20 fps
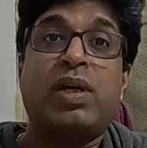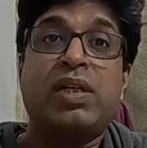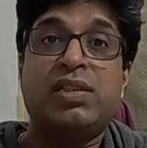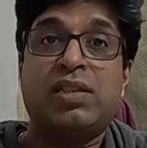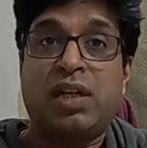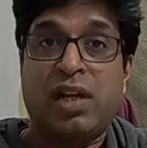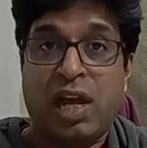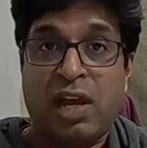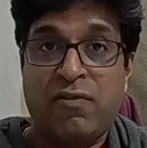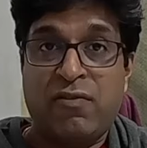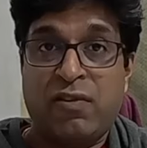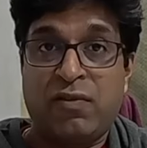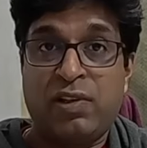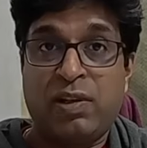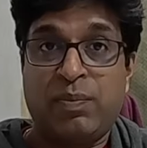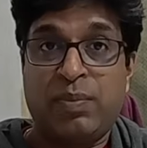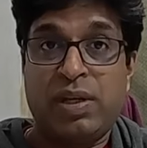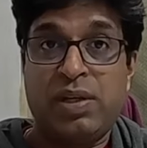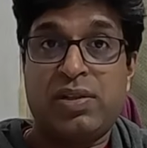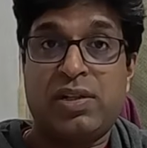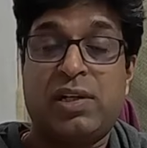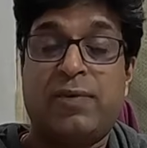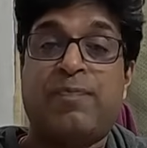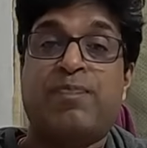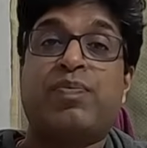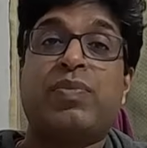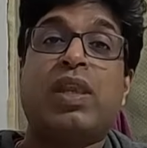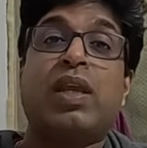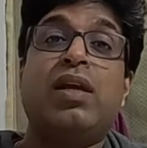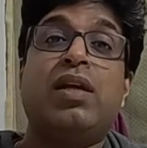the life of the patient.
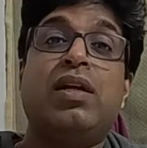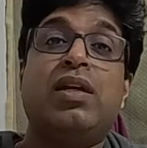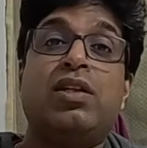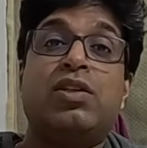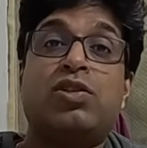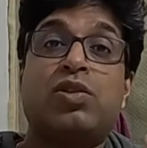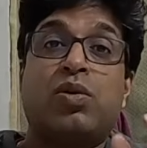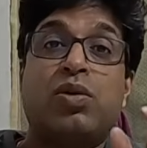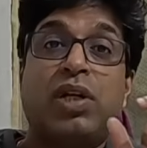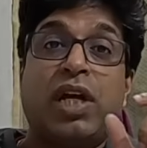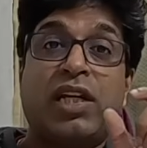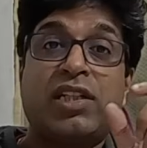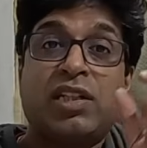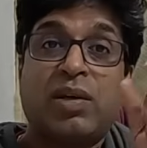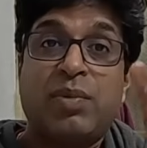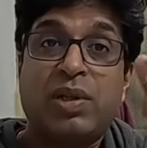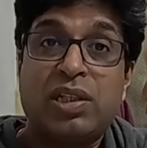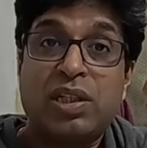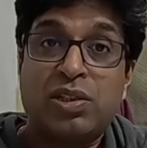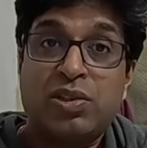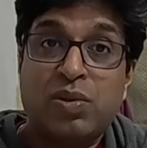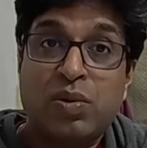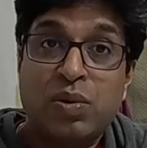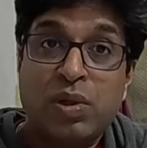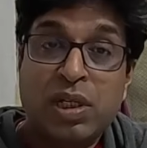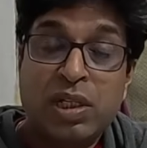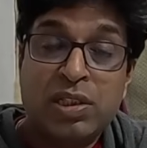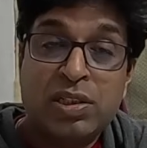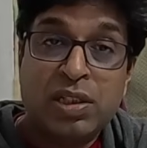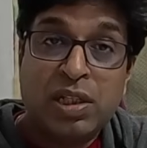So
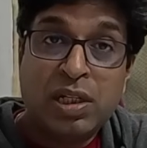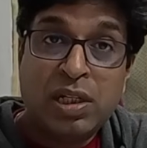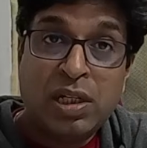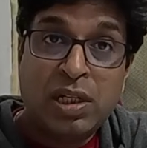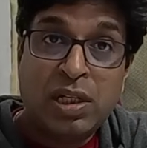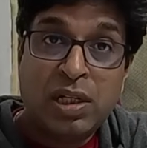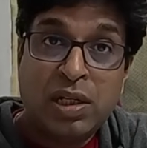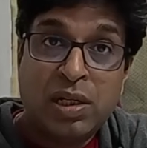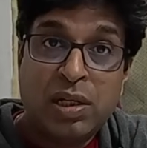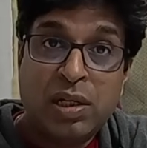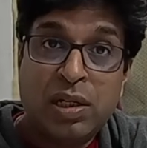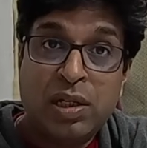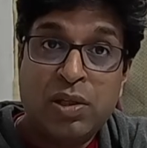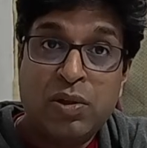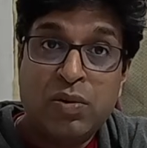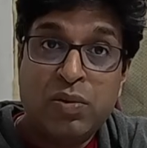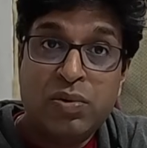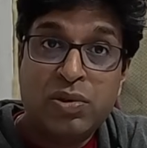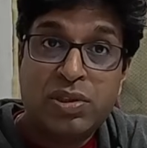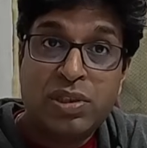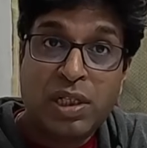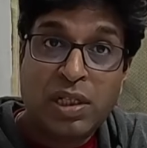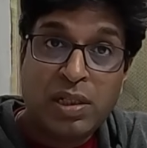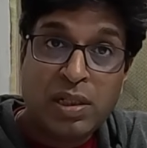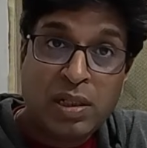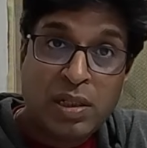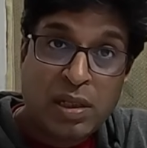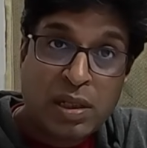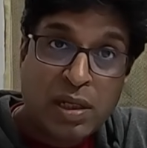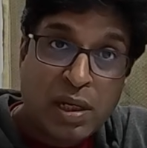dexamethasone is used in
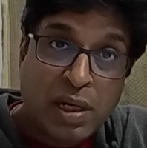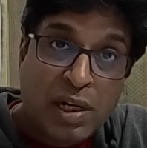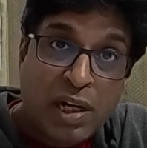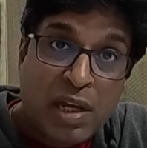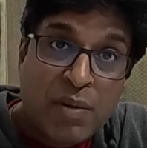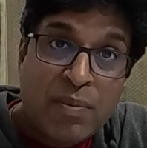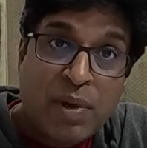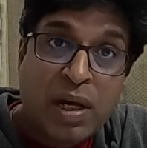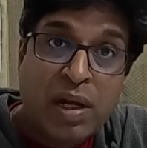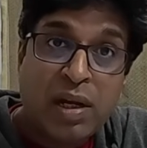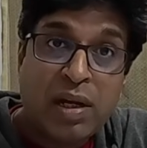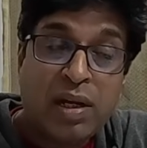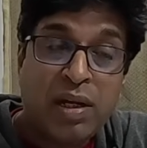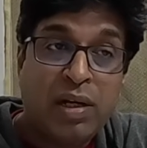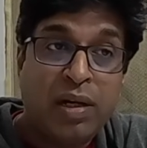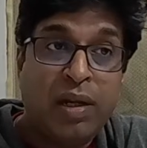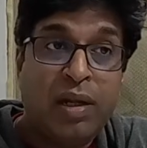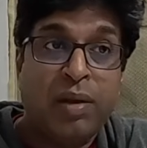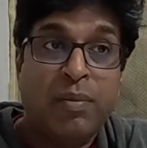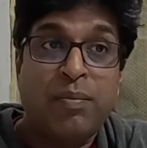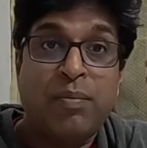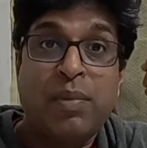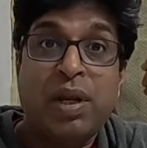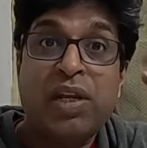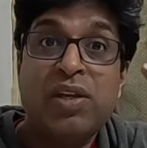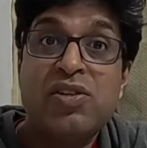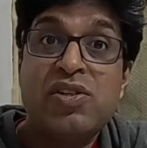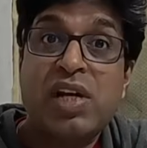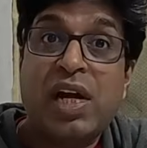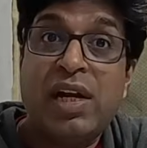edema, in
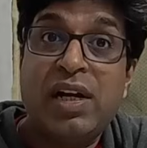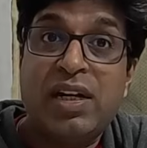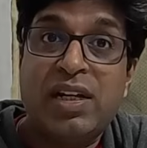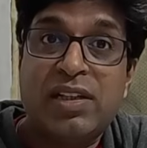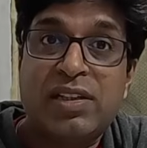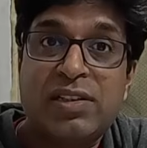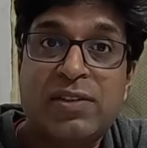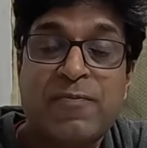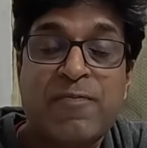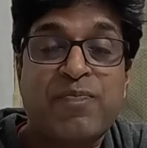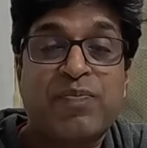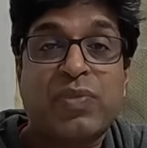meningitis,